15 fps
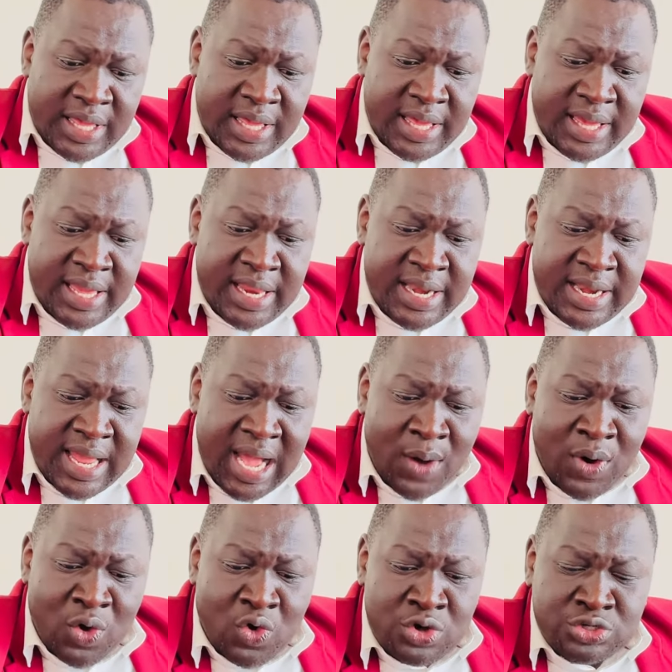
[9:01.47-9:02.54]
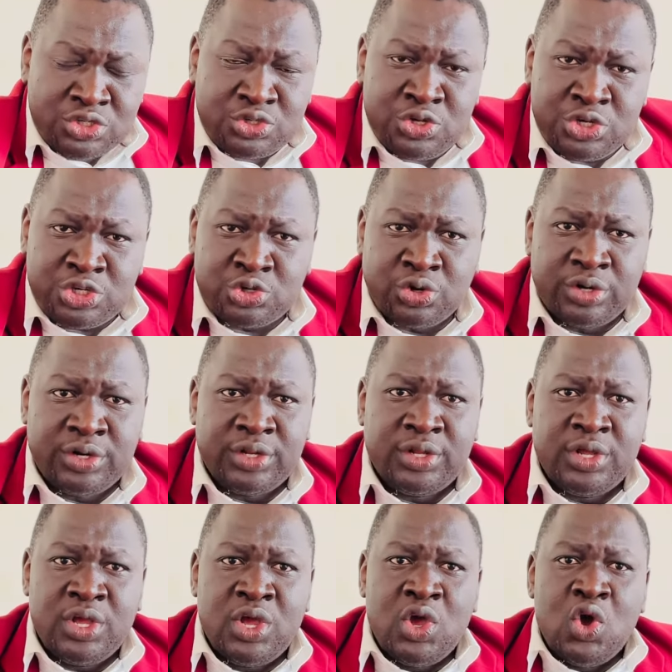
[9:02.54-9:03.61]
in our Constitution,
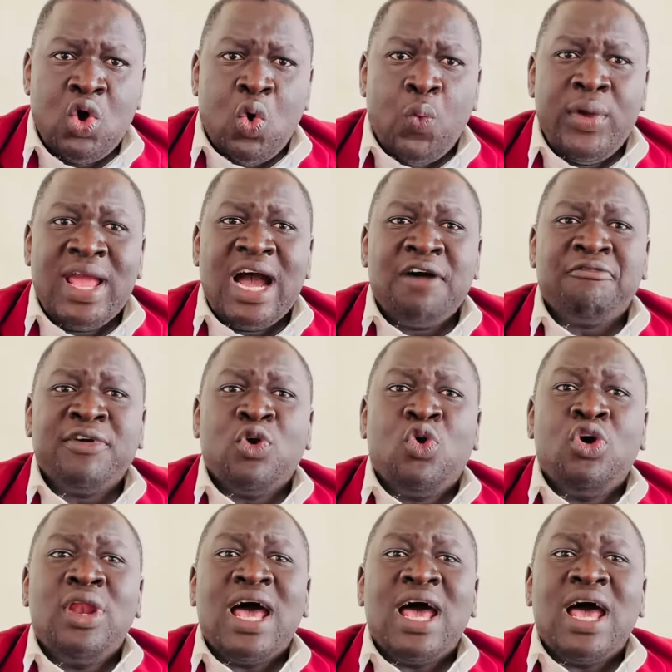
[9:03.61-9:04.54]
we have a whole